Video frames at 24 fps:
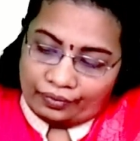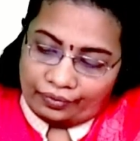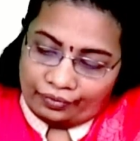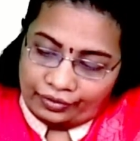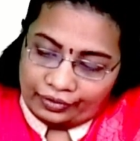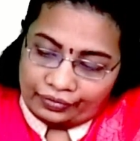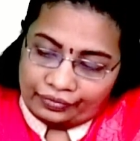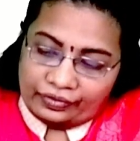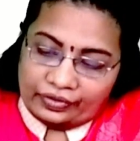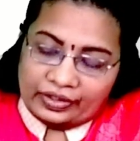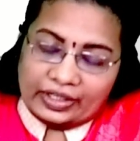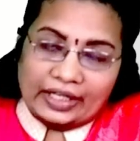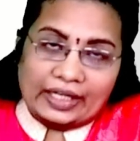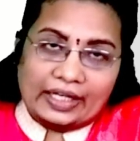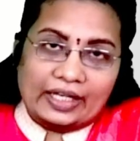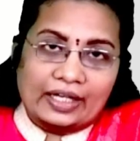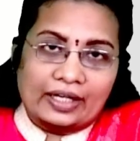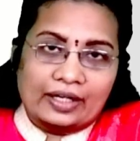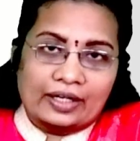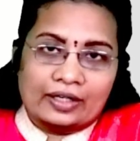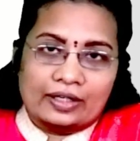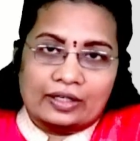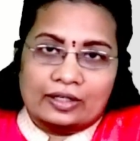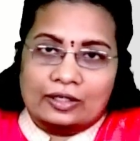
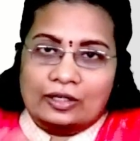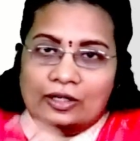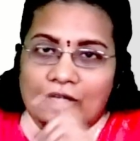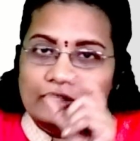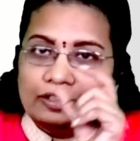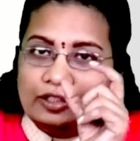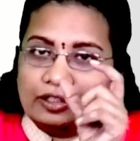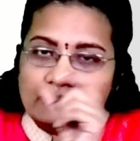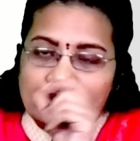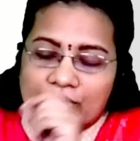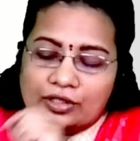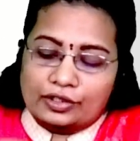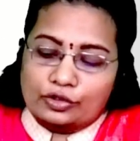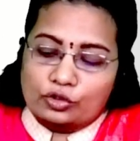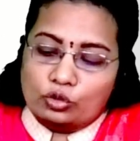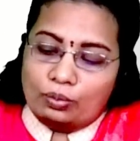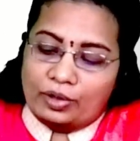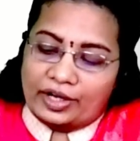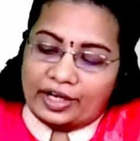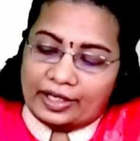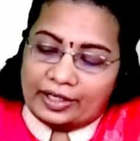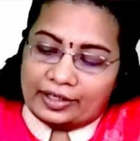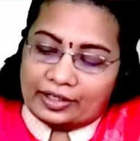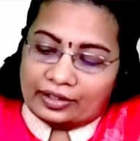50, this is the
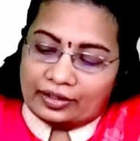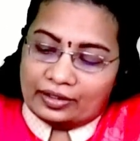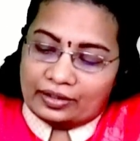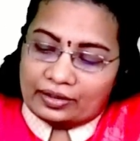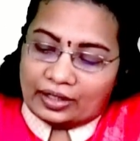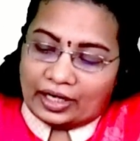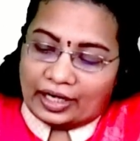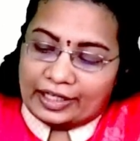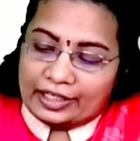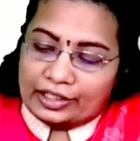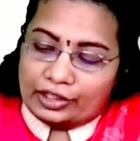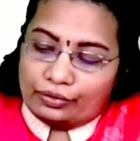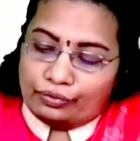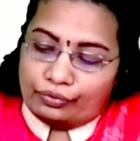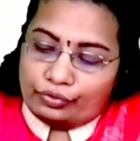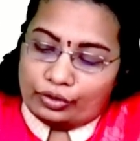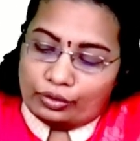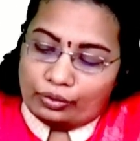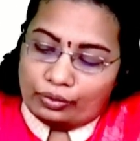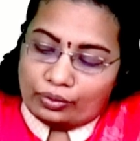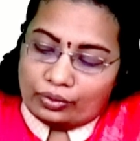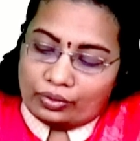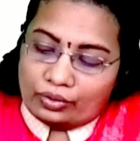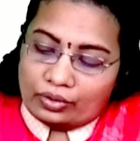numerator I give
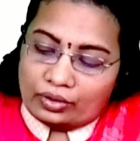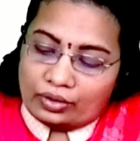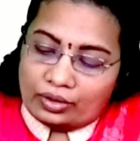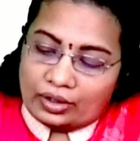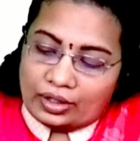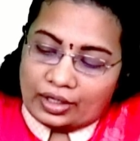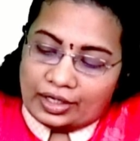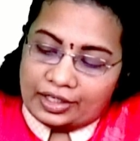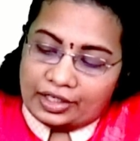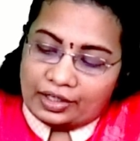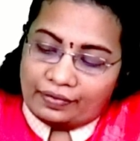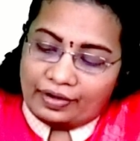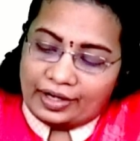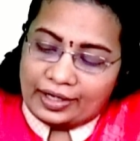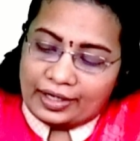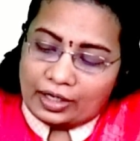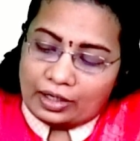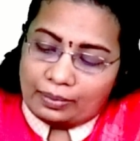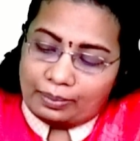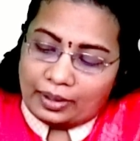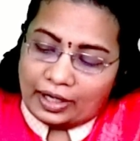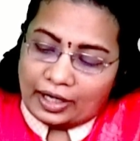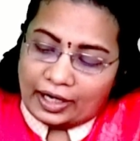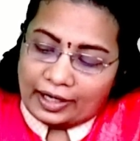you,
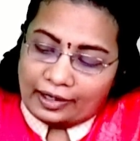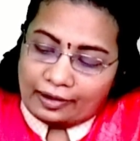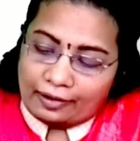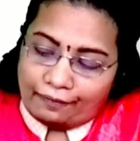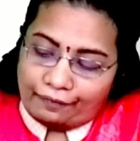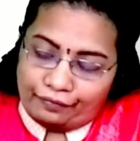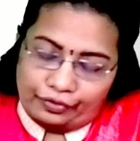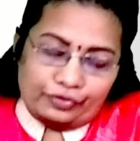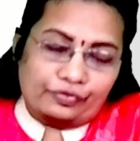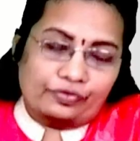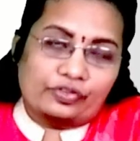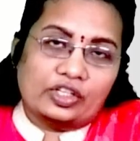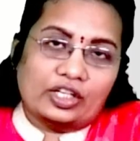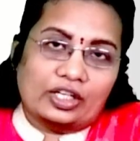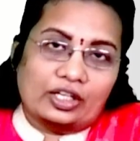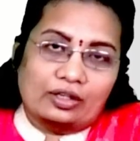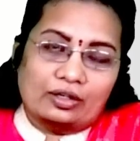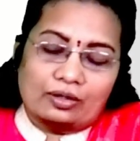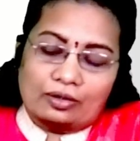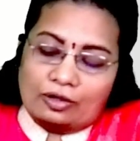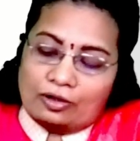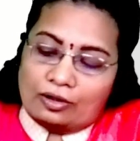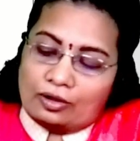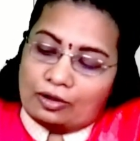divided by
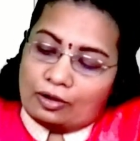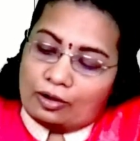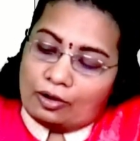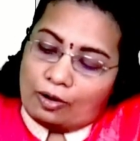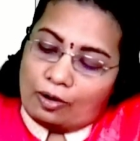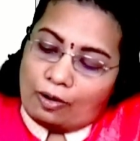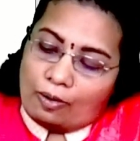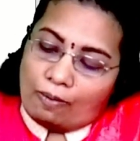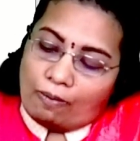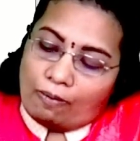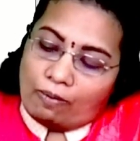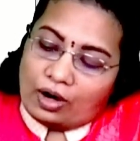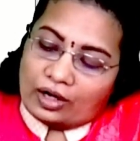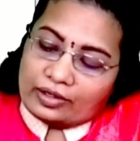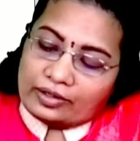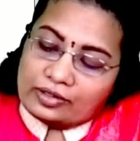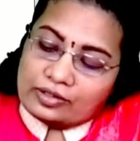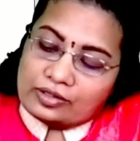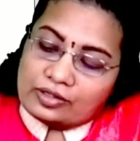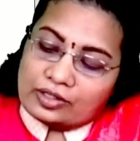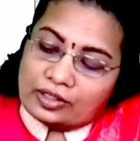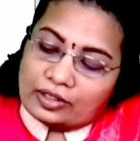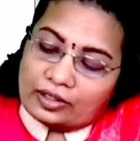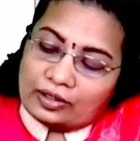15, what
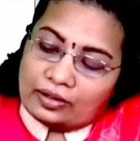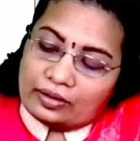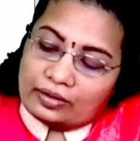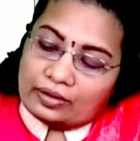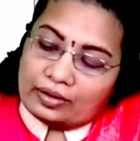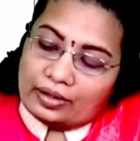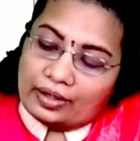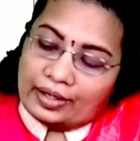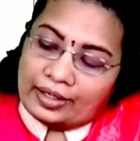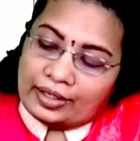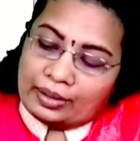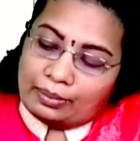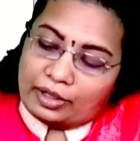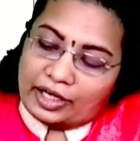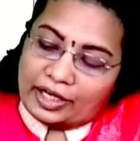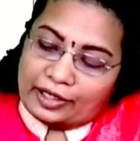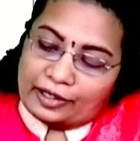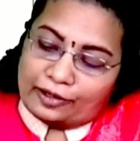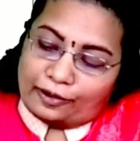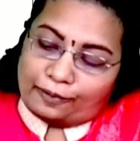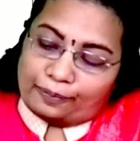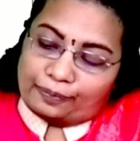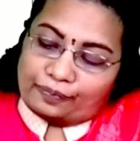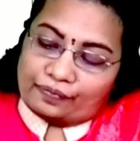is the
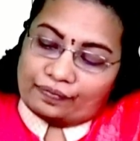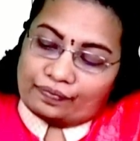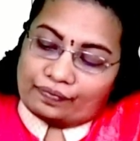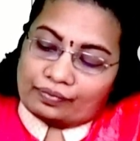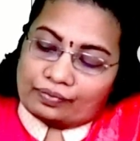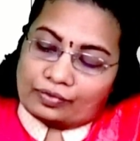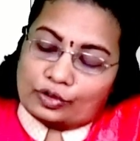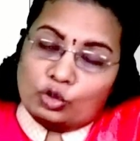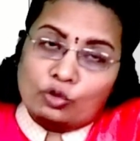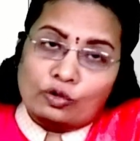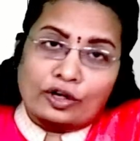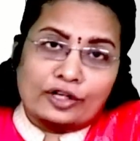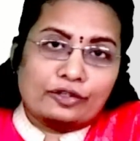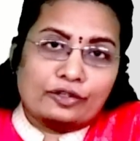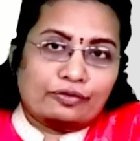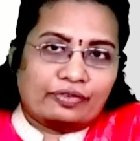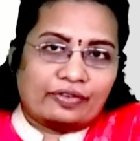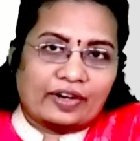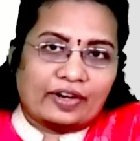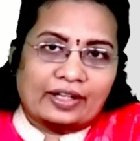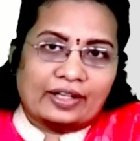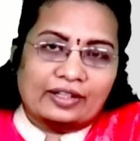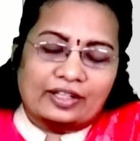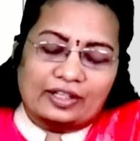remainder? You want to
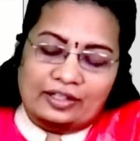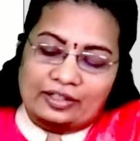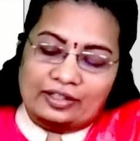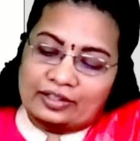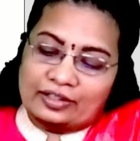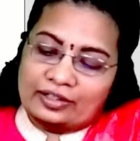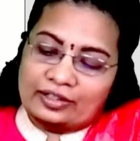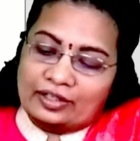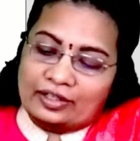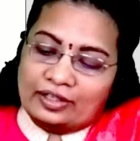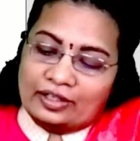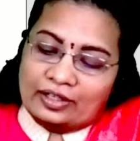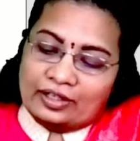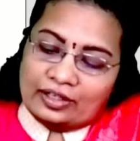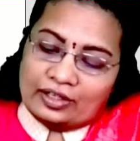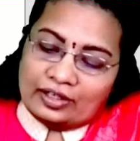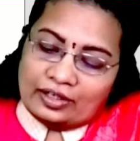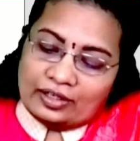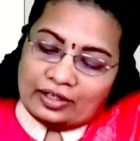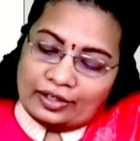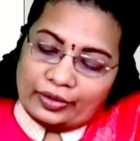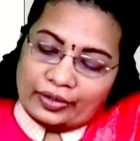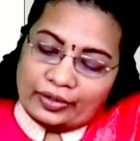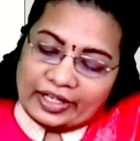find that?
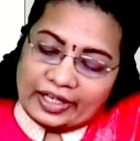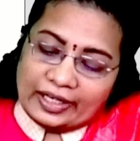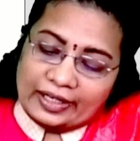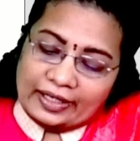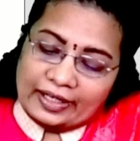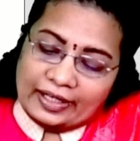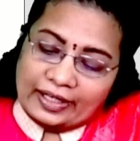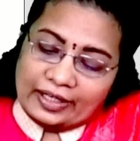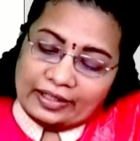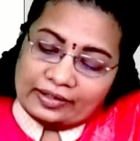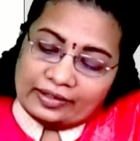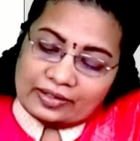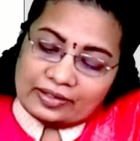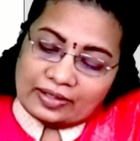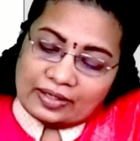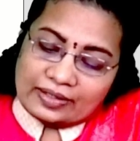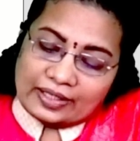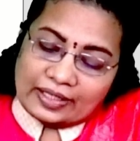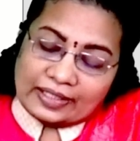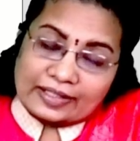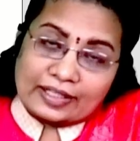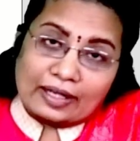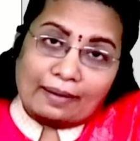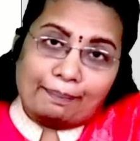You can take this as
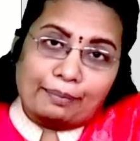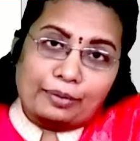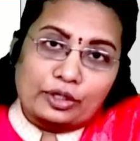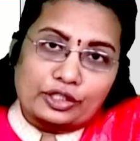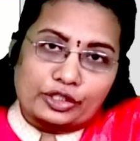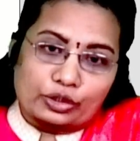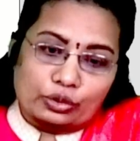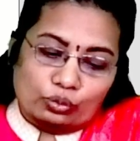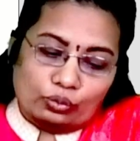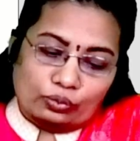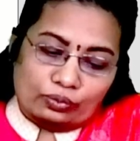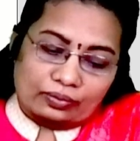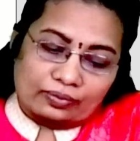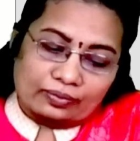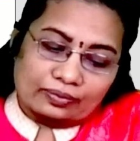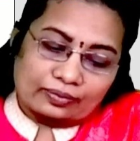example 2.